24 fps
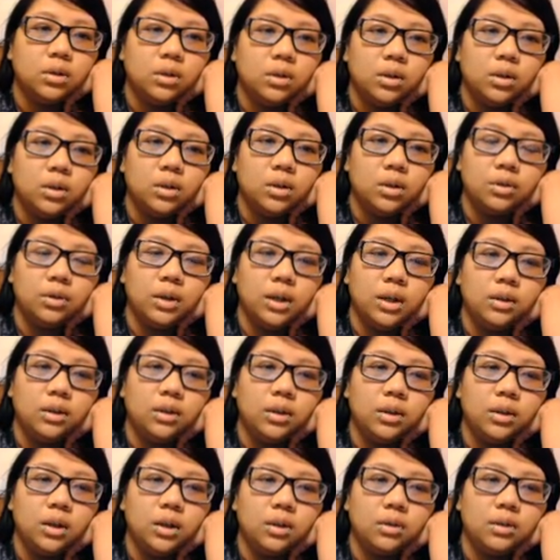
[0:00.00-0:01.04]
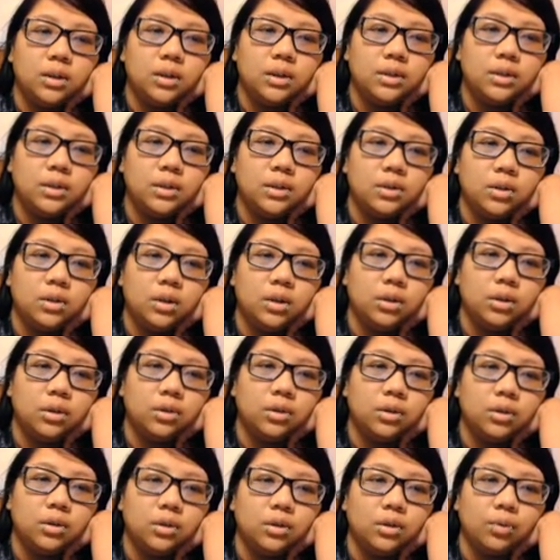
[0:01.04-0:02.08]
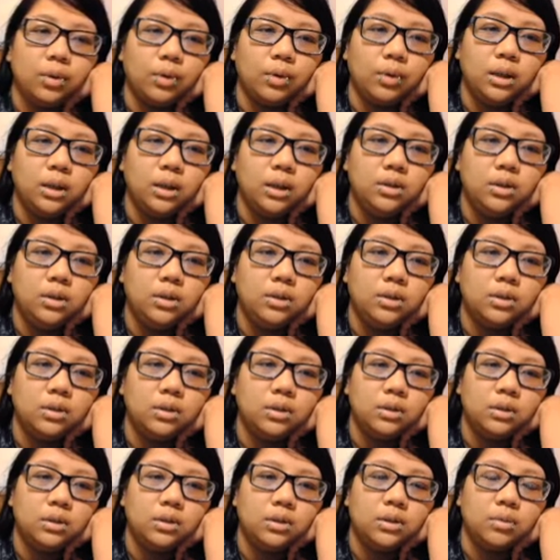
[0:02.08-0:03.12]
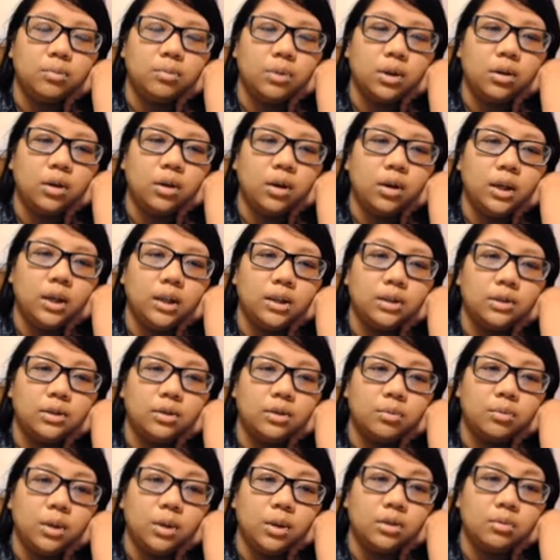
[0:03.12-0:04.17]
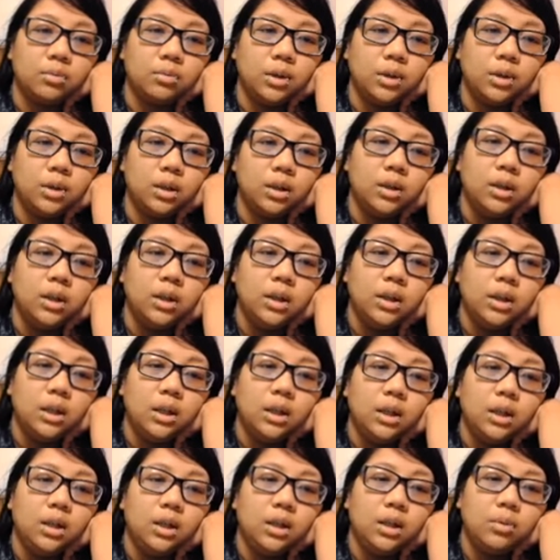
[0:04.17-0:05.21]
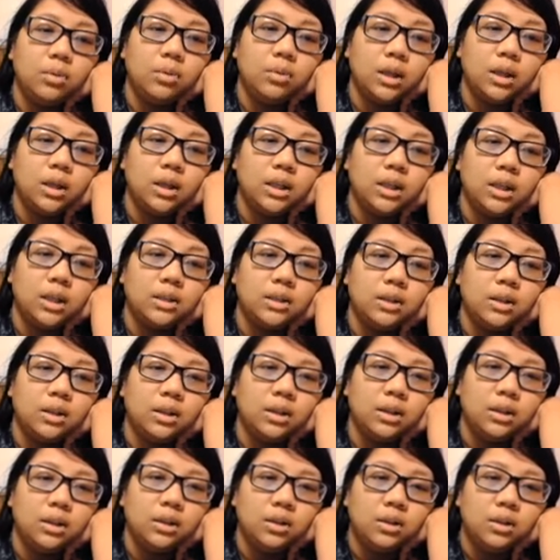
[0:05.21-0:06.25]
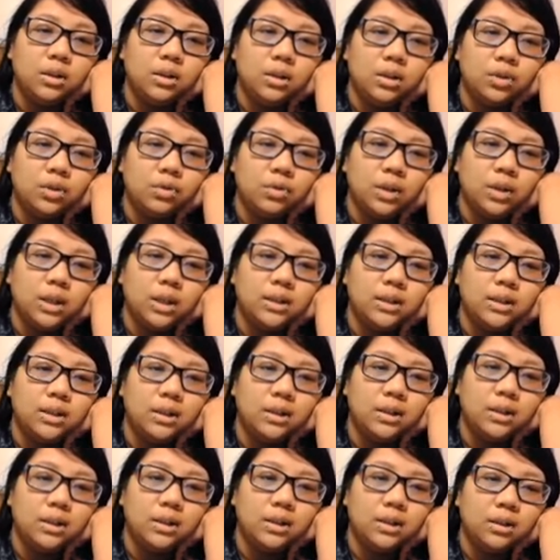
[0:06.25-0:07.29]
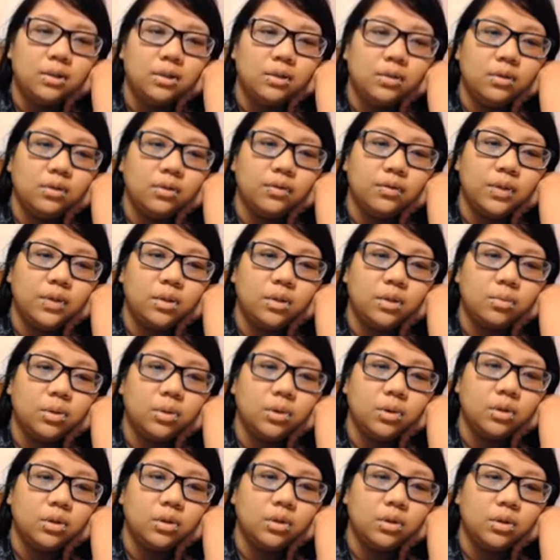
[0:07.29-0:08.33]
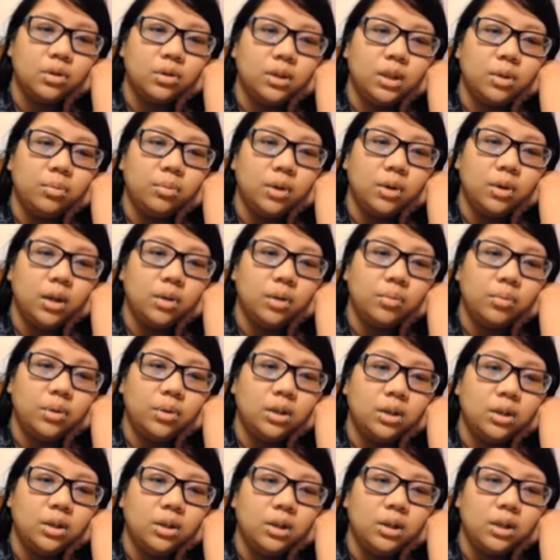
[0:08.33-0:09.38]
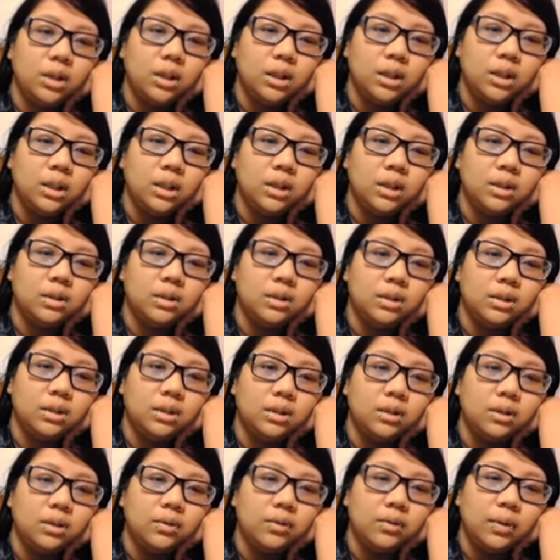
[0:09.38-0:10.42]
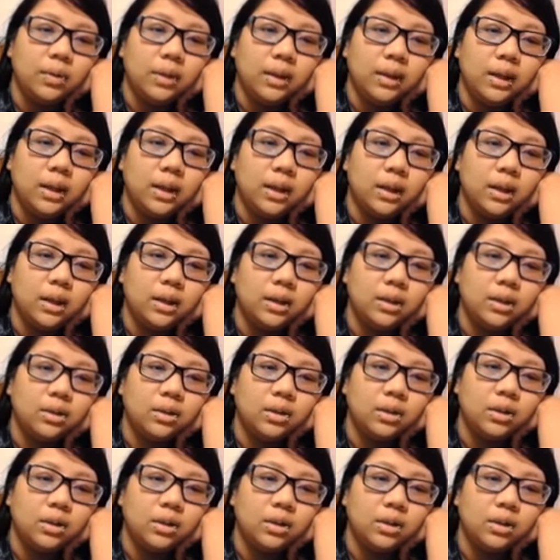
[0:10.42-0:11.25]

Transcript: So anything, this is called Grailed. This is Mercari. This is Poshmark, eBay, Etsy, TradeZ, Facebook, Depop, Kidsin, and